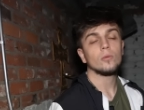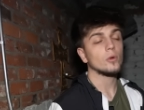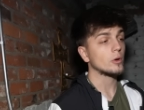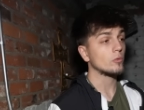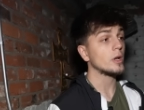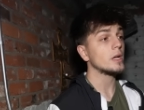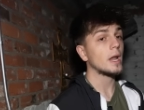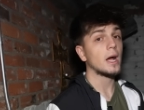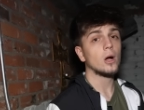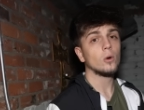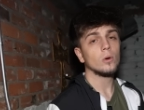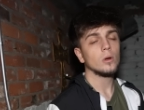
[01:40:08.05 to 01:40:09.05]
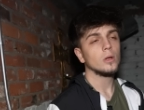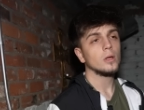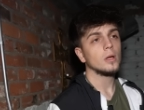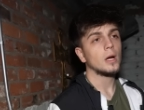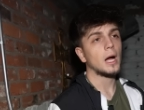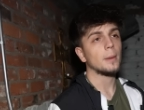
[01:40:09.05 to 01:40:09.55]
Like right now,
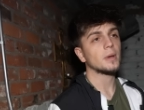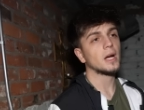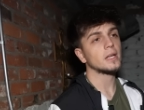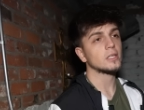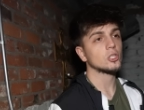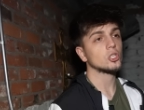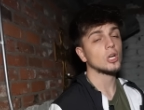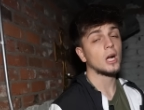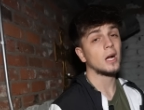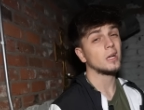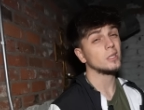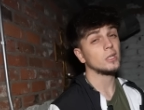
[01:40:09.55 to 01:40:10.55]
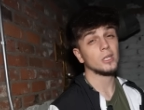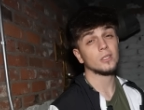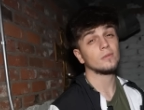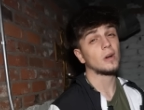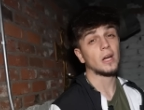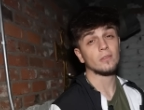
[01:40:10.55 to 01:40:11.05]
I'm kind of shot. It's
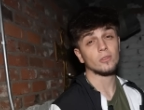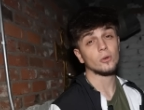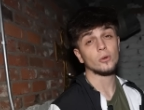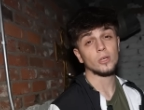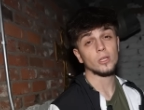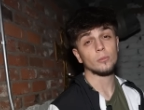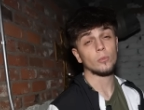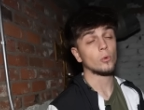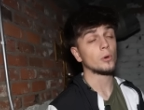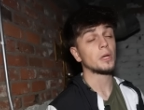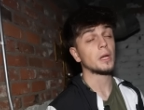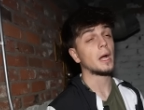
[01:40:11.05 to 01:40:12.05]
5:30 in the morning.